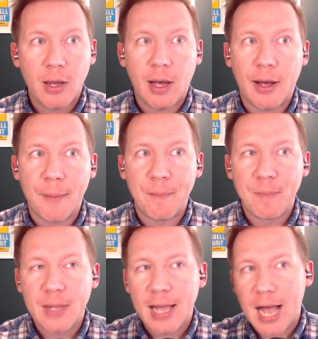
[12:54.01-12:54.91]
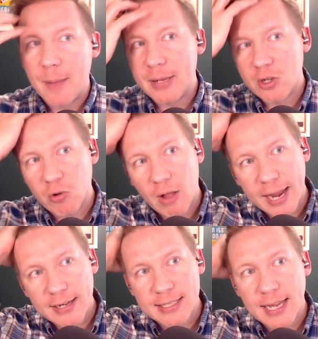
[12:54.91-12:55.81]
I'm
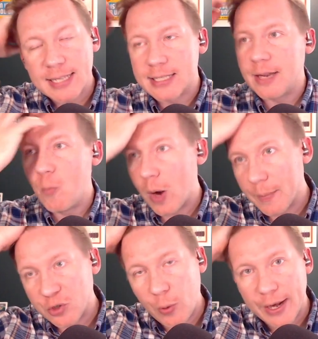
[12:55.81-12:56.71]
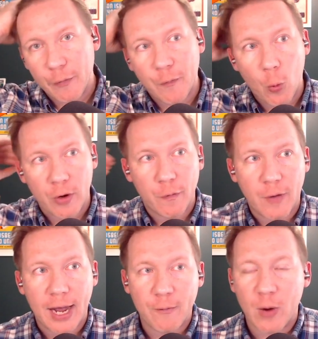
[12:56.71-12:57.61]
inclined to say somewhere between a 4 and a
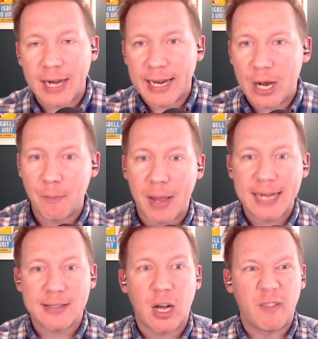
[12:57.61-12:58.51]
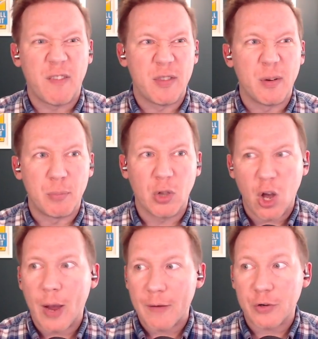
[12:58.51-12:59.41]
5 right now based off of the
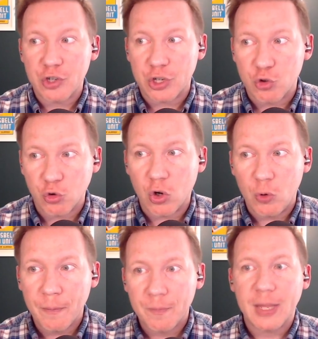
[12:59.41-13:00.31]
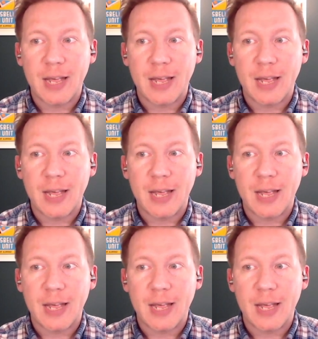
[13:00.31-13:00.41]
below average control.